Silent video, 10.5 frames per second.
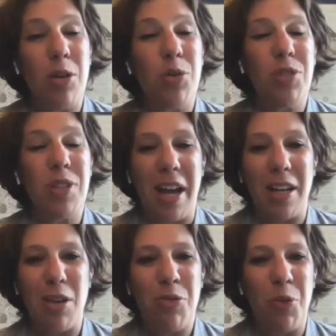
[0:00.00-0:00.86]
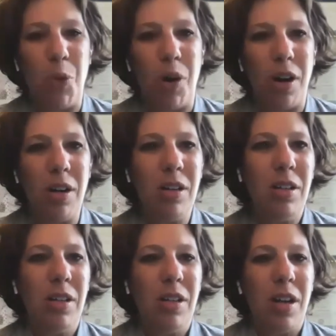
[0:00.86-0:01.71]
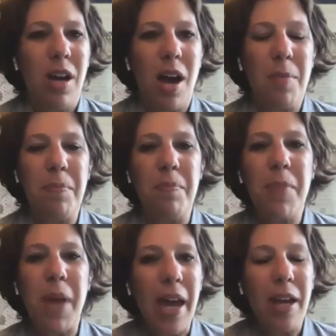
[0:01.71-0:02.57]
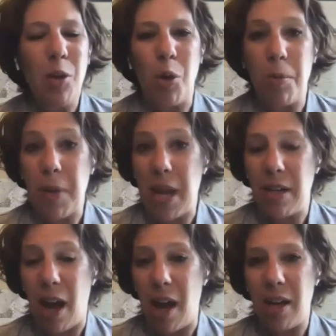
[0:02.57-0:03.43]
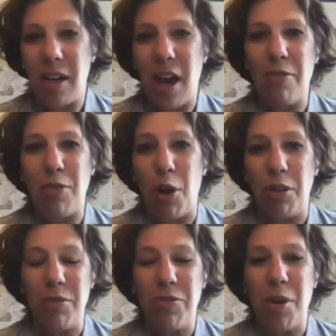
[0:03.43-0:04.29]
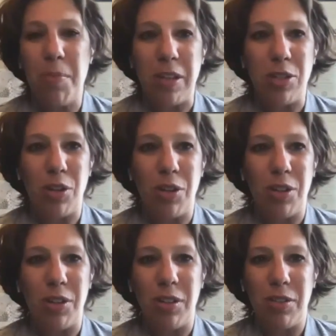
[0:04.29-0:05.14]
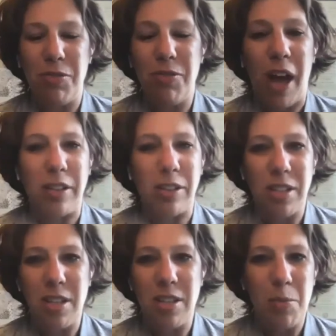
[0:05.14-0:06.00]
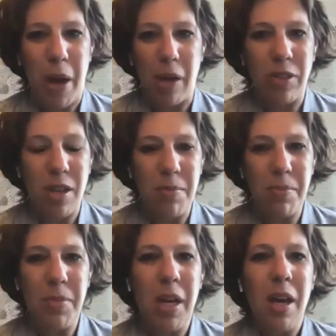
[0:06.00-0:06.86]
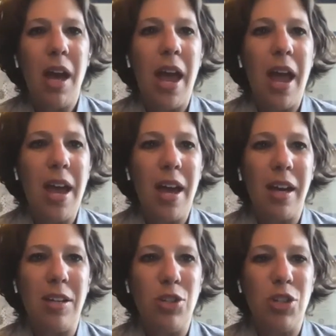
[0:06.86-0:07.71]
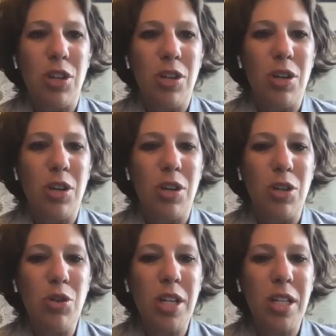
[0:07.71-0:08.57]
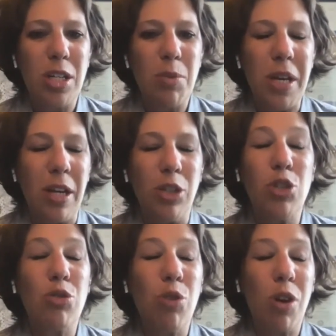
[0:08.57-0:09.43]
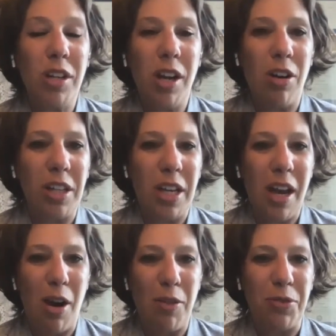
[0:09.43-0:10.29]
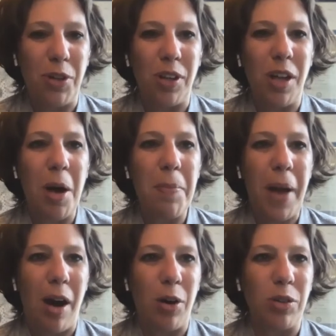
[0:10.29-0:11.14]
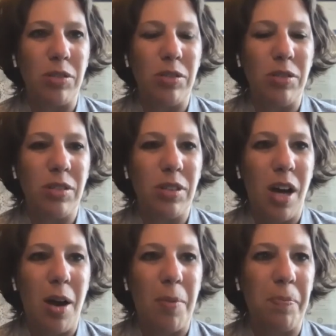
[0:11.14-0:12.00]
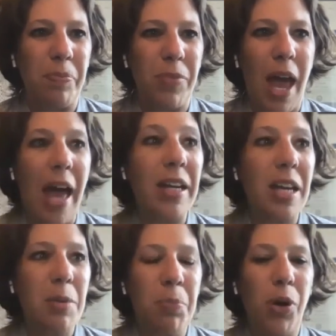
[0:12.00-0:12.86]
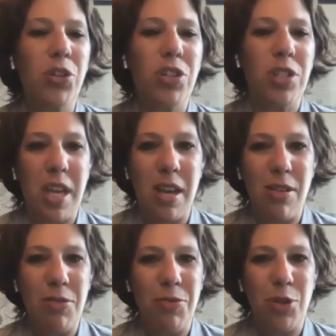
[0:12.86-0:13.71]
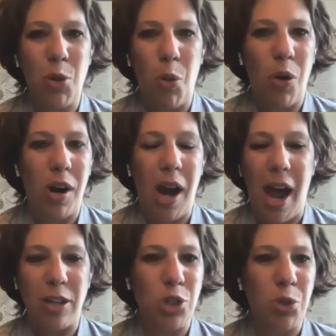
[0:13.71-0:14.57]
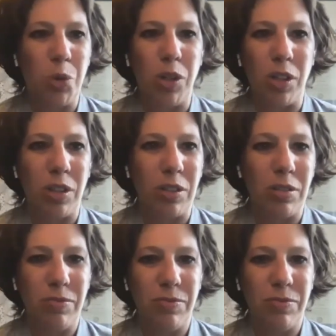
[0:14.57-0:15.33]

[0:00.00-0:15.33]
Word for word: who's 94 um, may or may not have all of their mental faculties about them. And you need to be extraordinarily careful about um, any perceived or actual